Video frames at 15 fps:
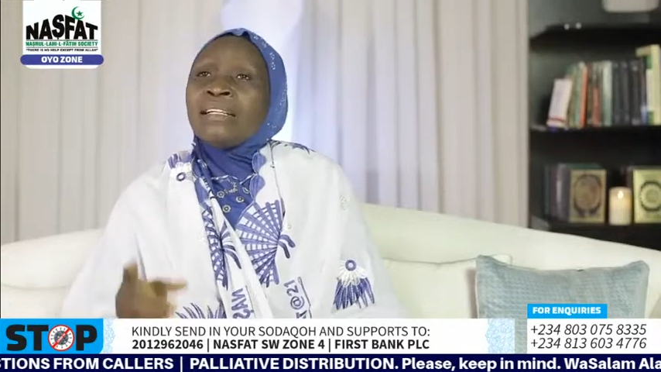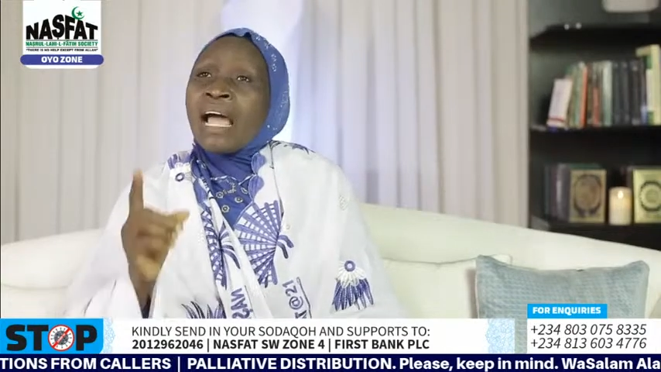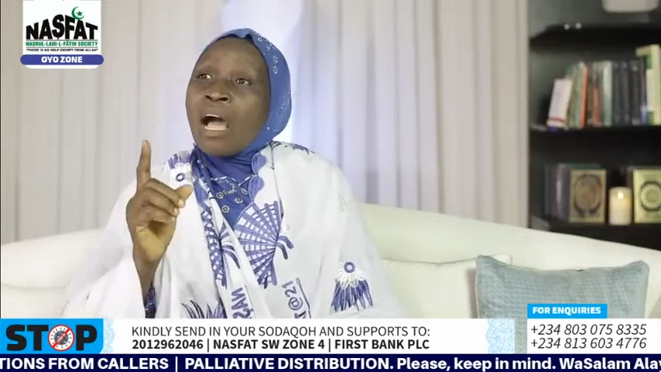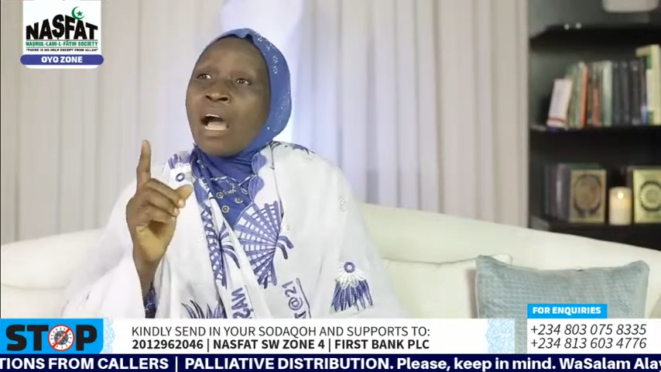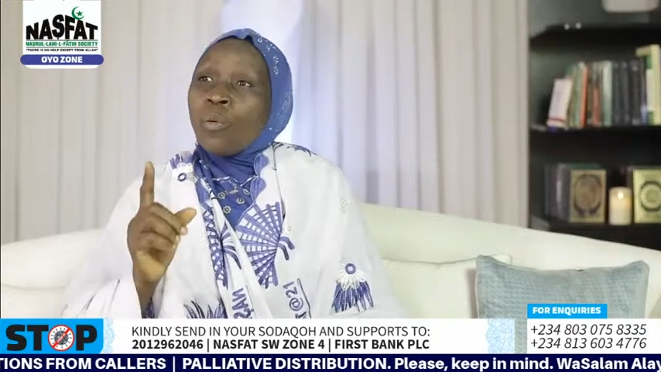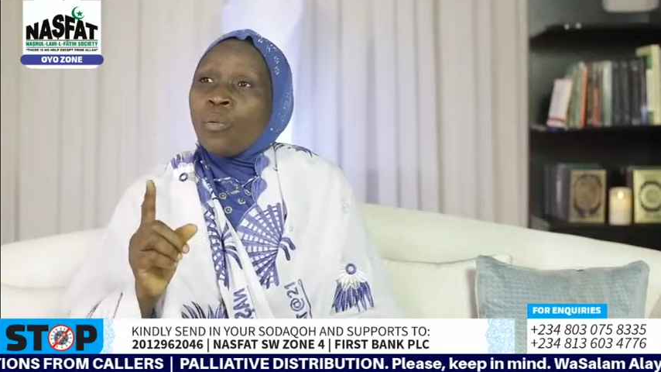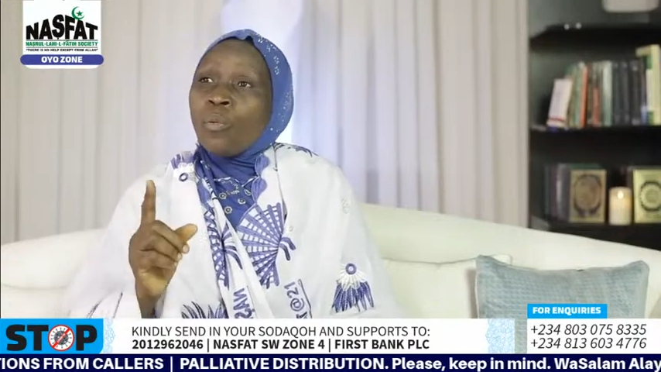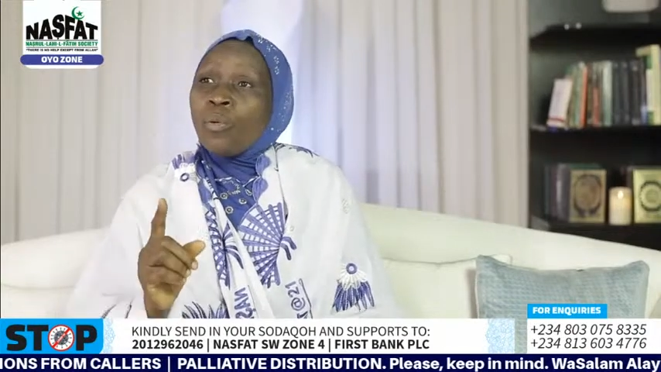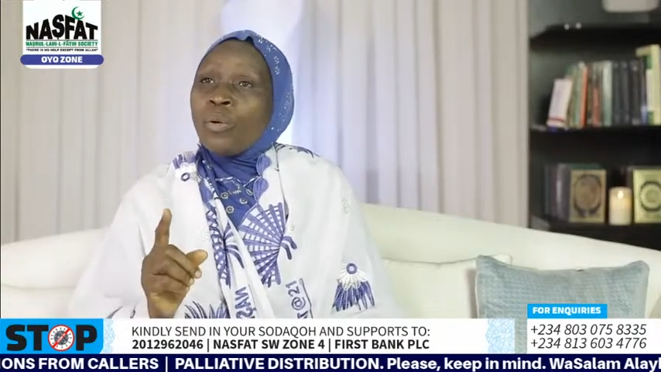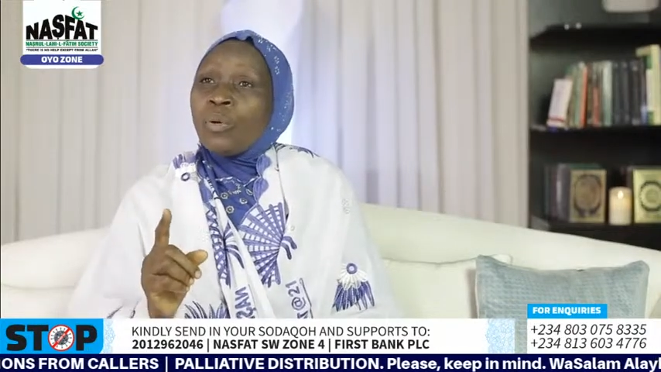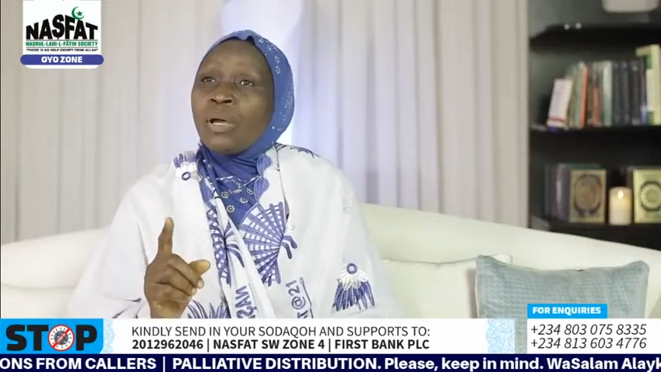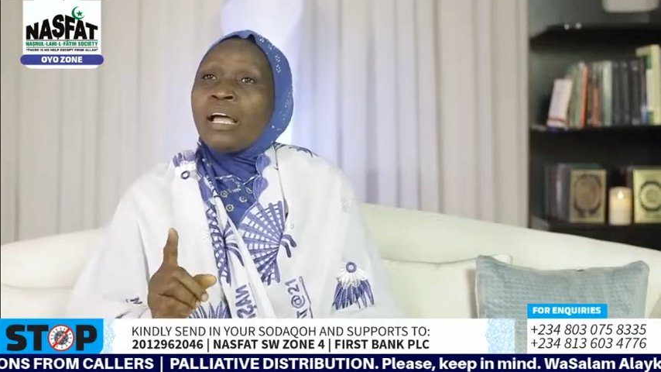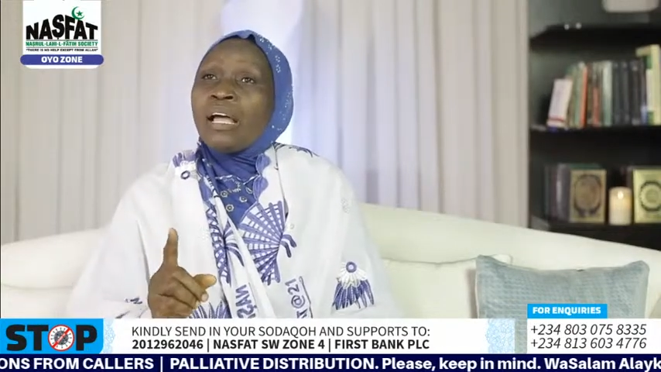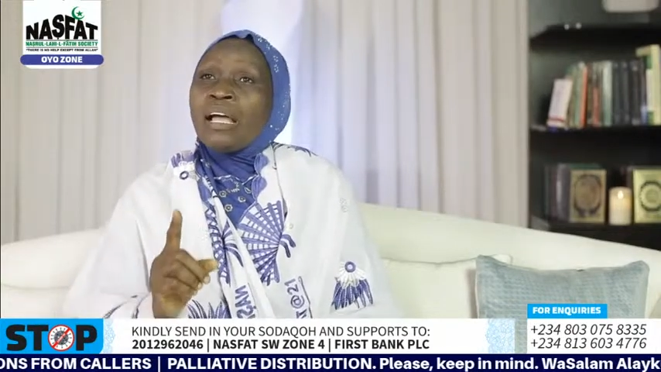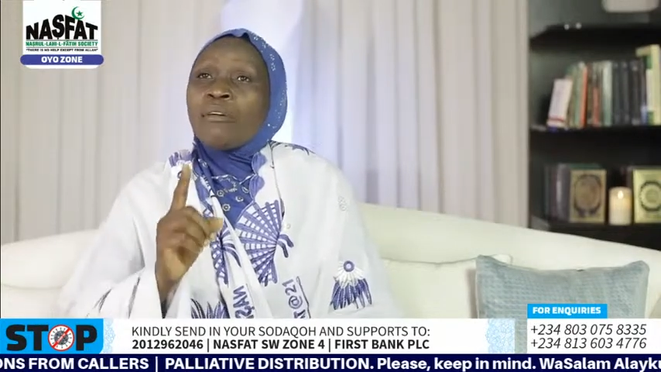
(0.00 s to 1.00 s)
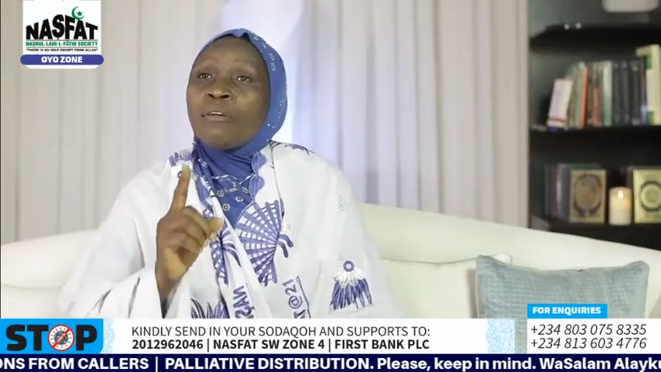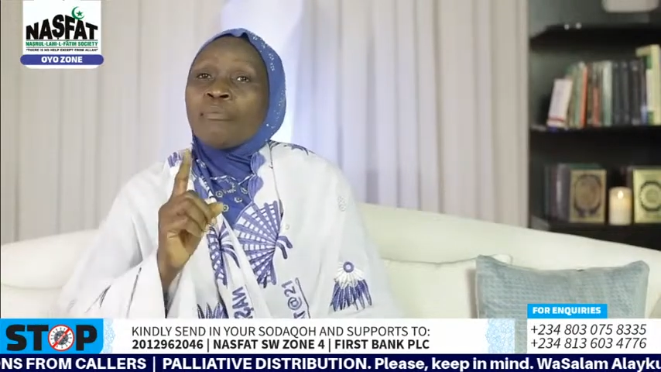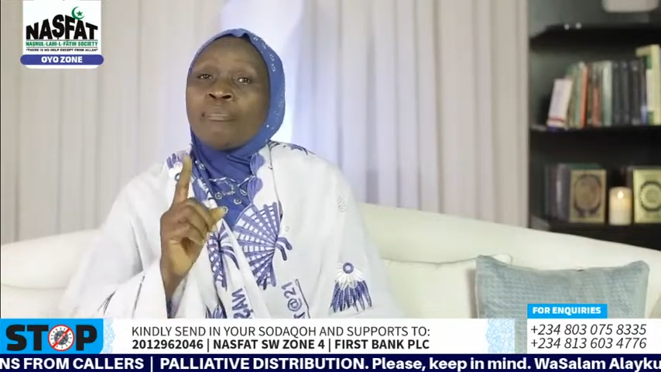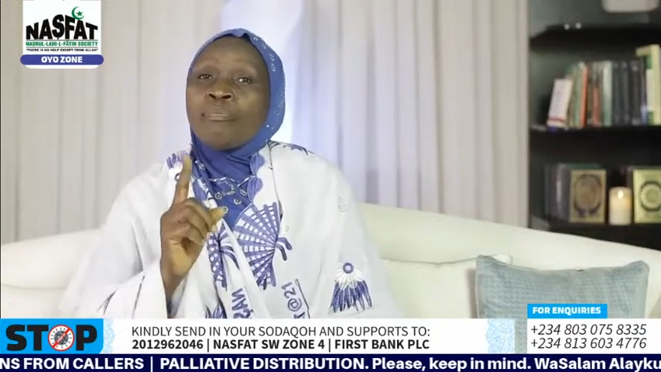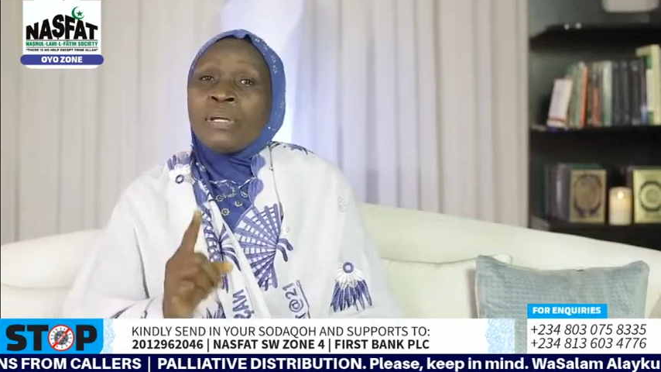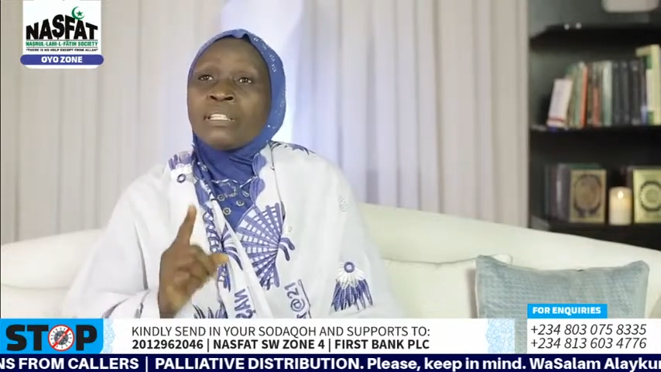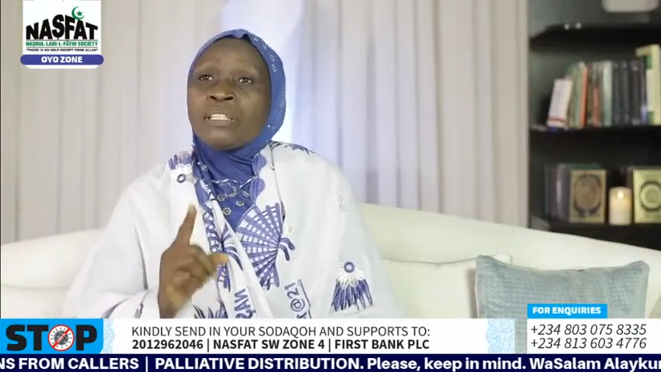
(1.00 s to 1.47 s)
Now,
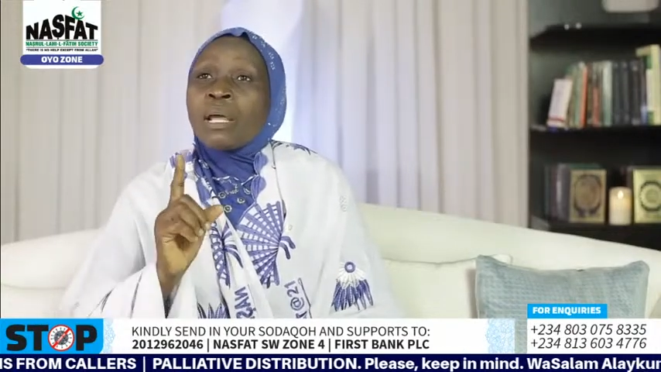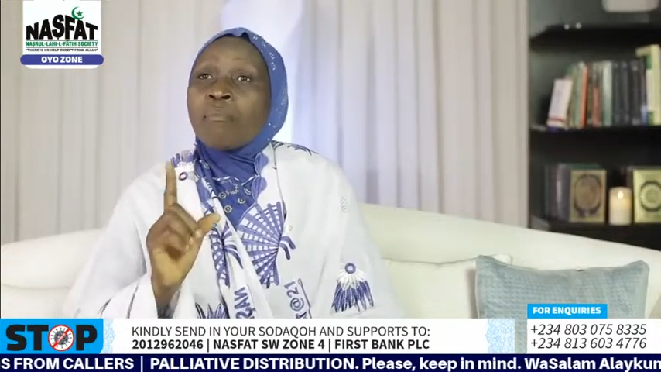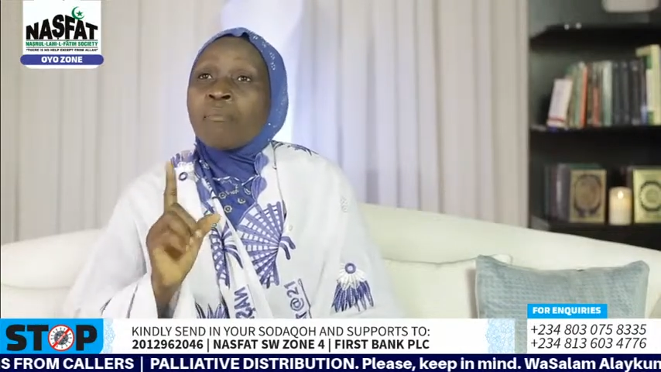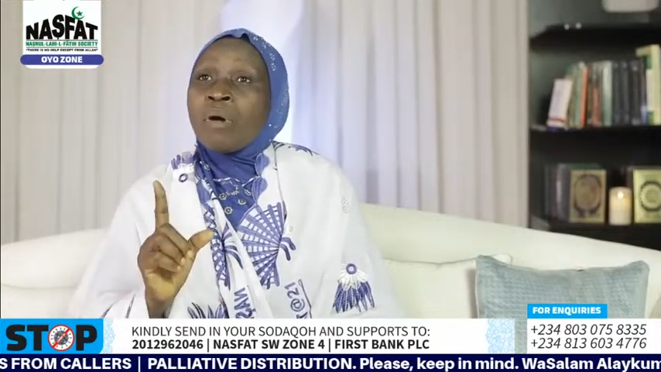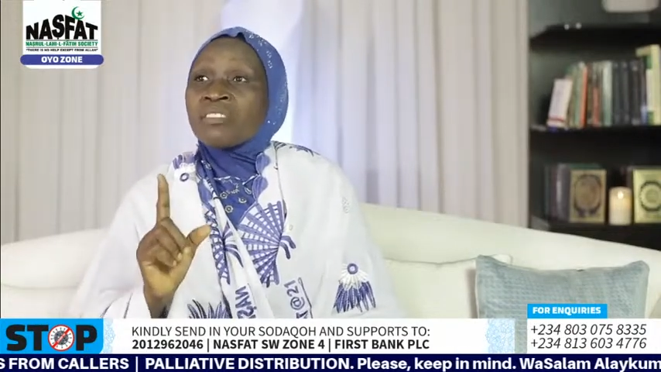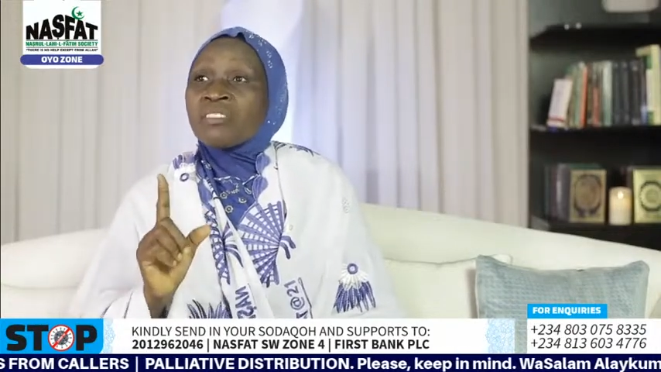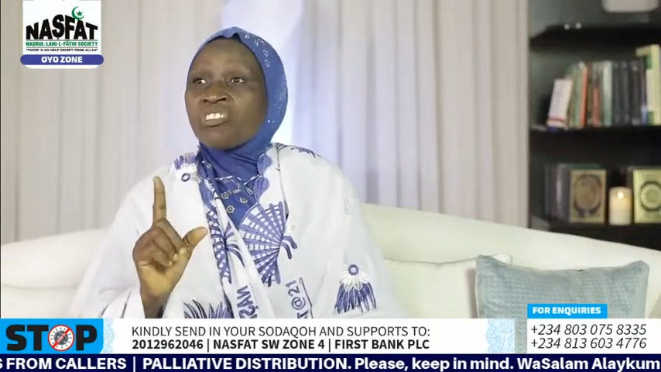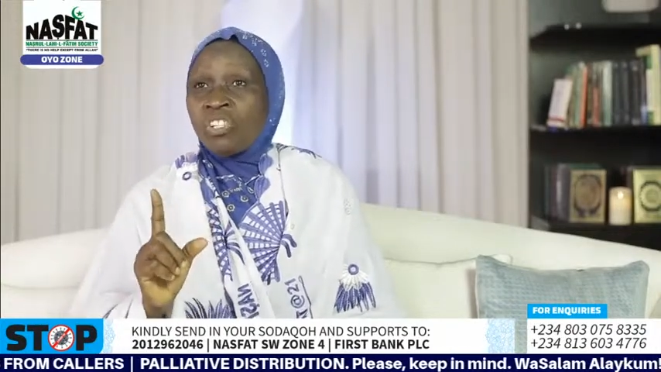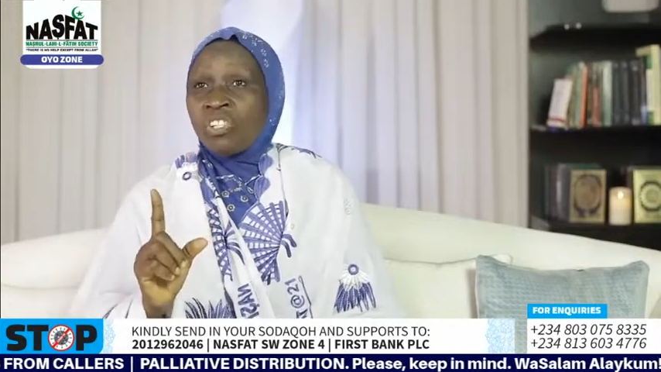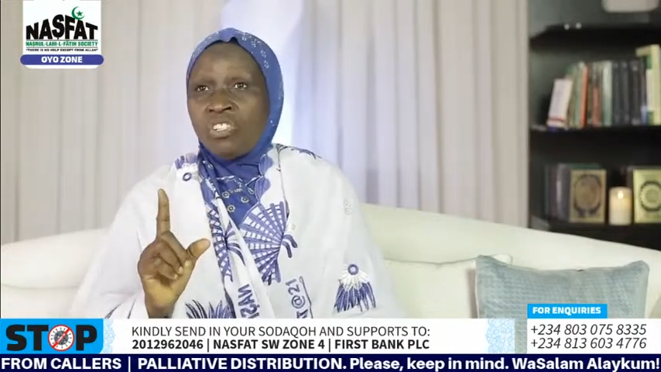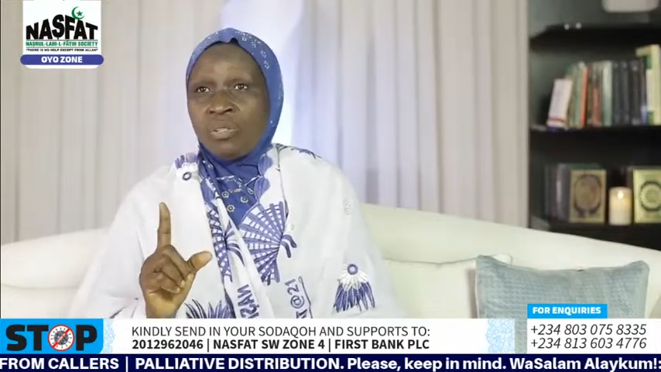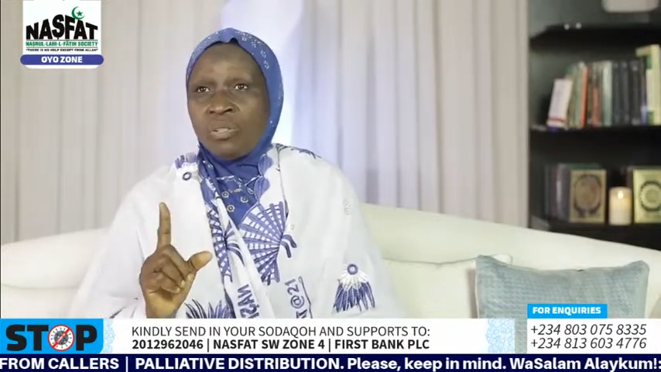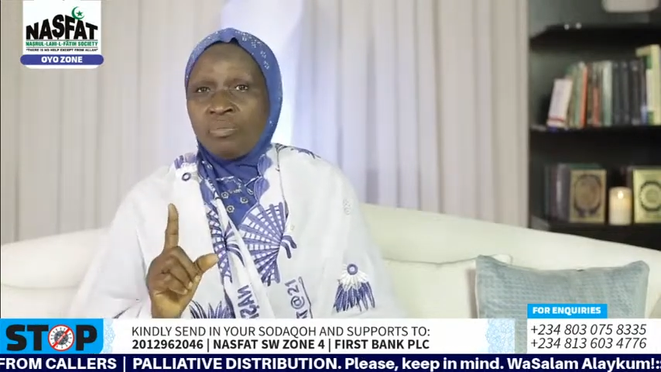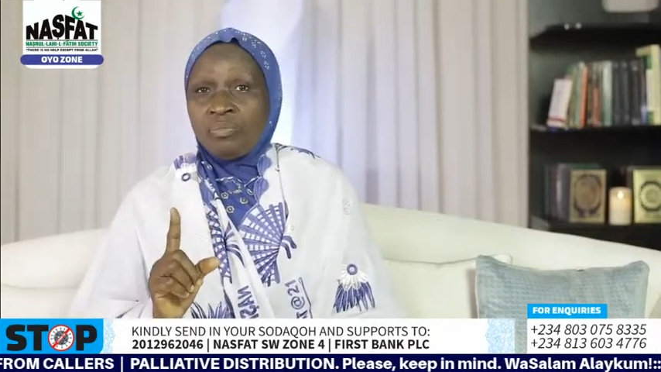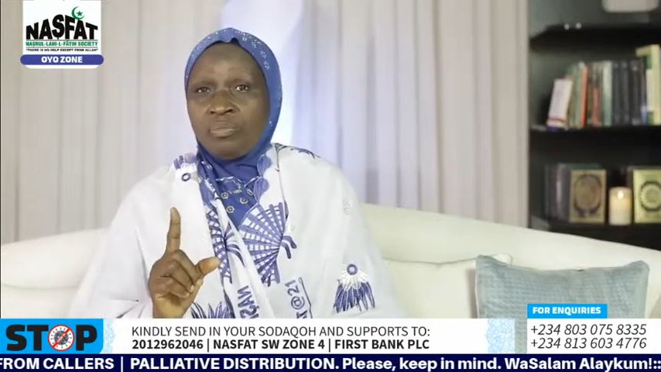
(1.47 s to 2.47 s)
build a masjid.